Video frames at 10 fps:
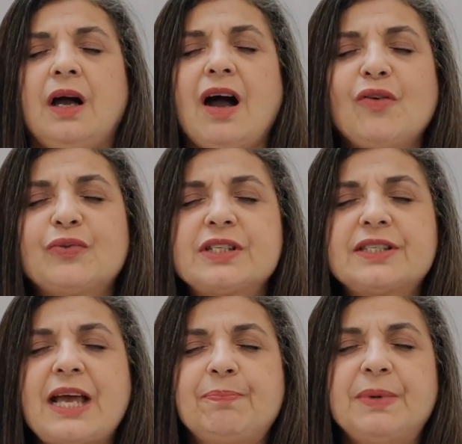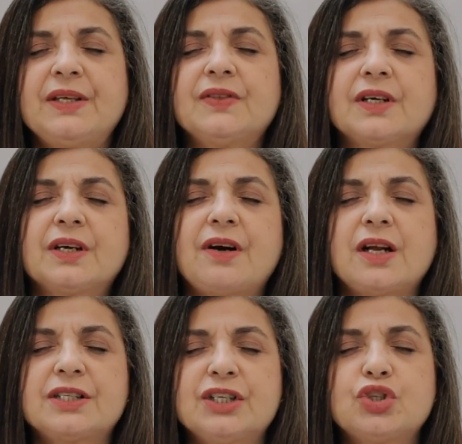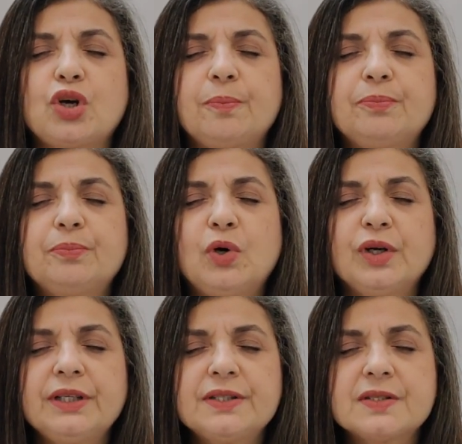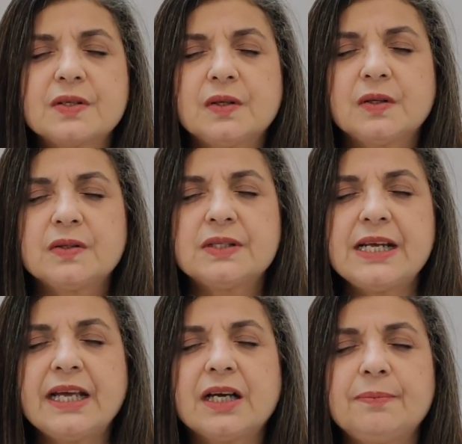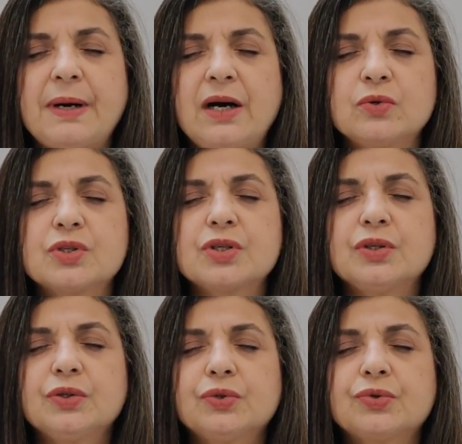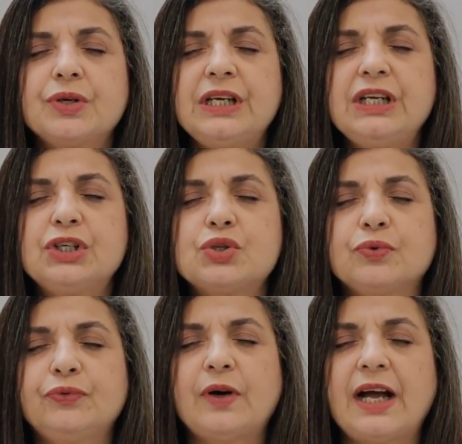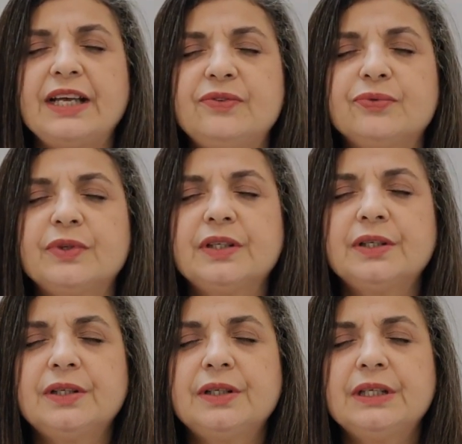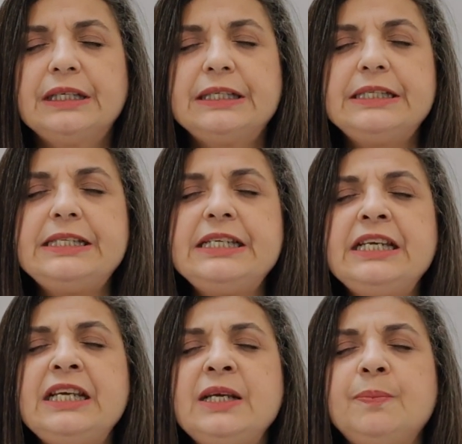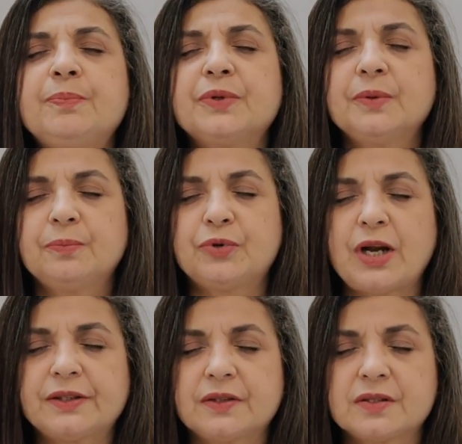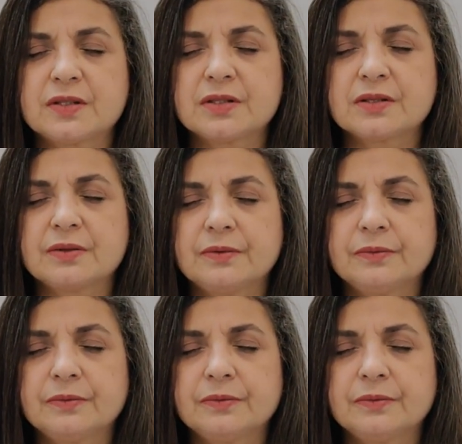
After tapping the karate chop points, take about three to five deep breaths.